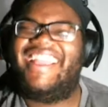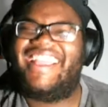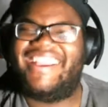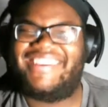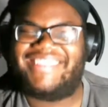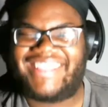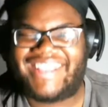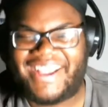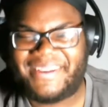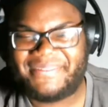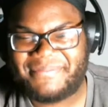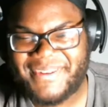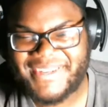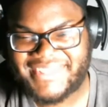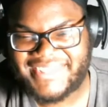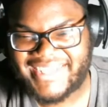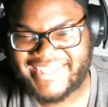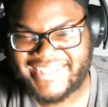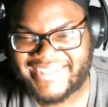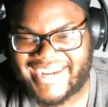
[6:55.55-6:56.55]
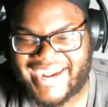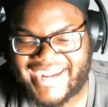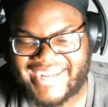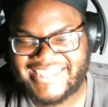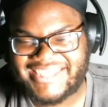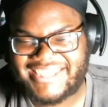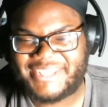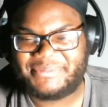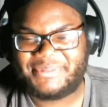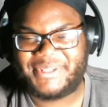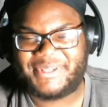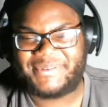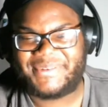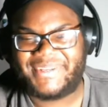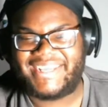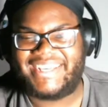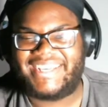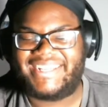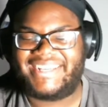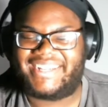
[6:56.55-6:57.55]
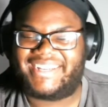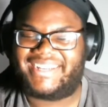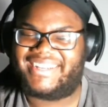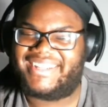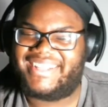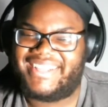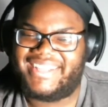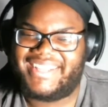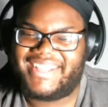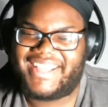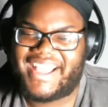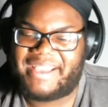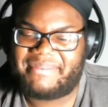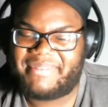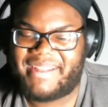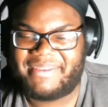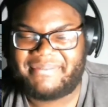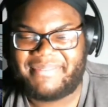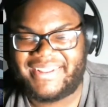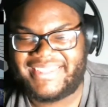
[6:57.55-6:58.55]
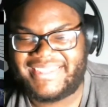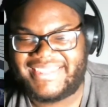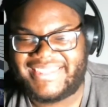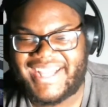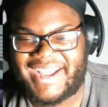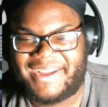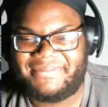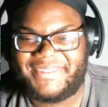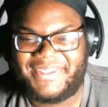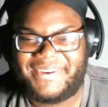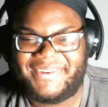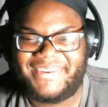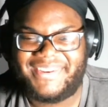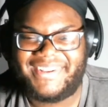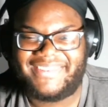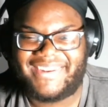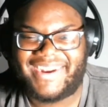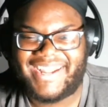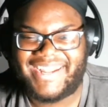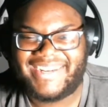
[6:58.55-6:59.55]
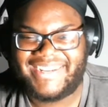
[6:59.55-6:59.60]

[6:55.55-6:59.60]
He was like, I appreciate your honesty, McQueen, and I'm not about to stop doing. Gonna say it's